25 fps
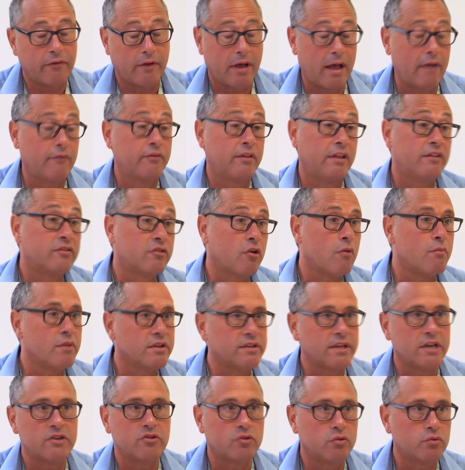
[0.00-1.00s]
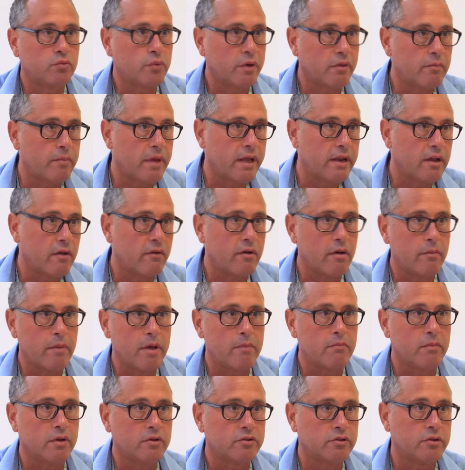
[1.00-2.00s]
had these conversations with many of our
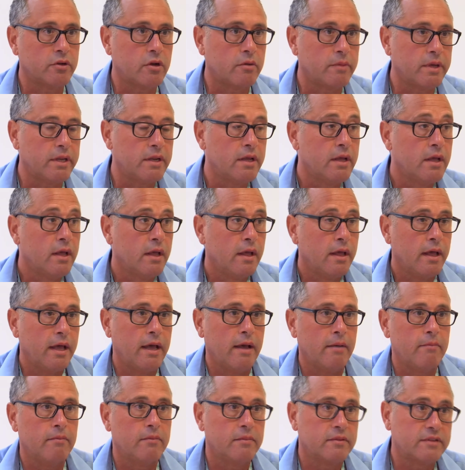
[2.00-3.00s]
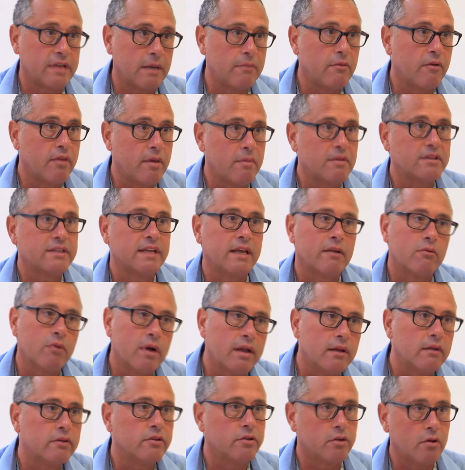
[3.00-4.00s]
members, you know what I mean? Some of them are saying,
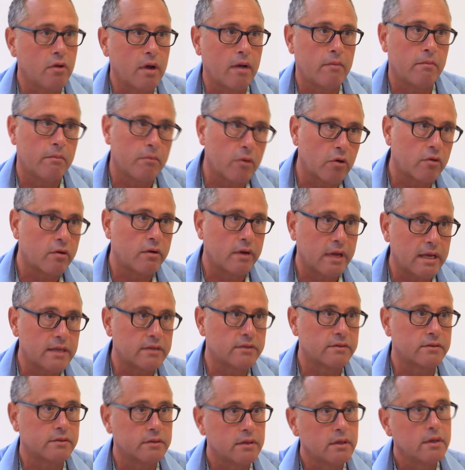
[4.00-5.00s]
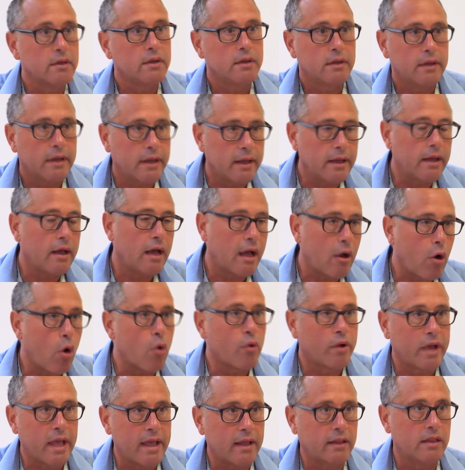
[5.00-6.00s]
well, you know, I'm more or less
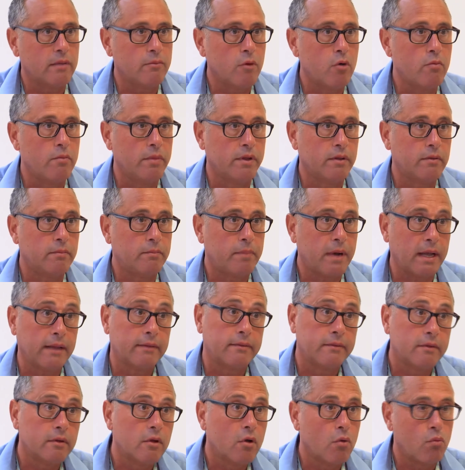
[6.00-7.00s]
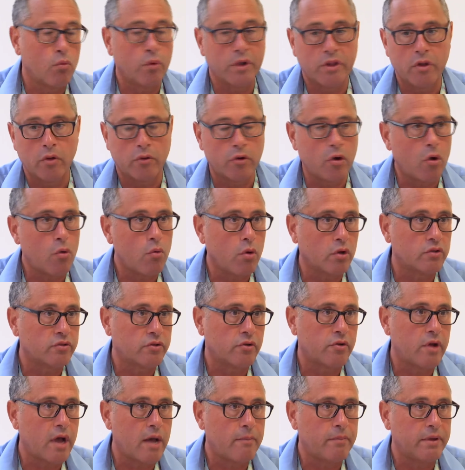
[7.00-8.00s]
okay at the moment, but we don't know what's
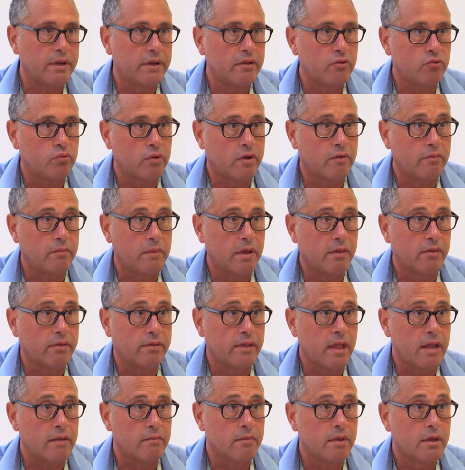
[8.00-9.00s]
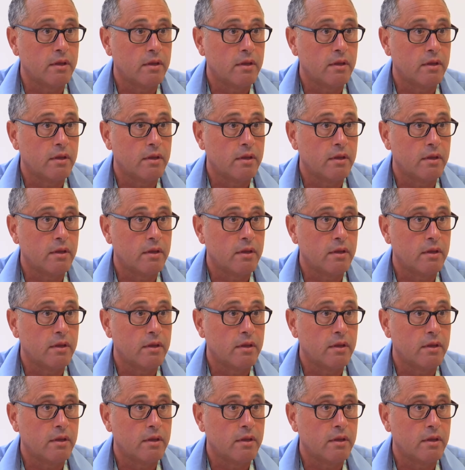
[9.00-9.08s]
going to happen in 12 months' time,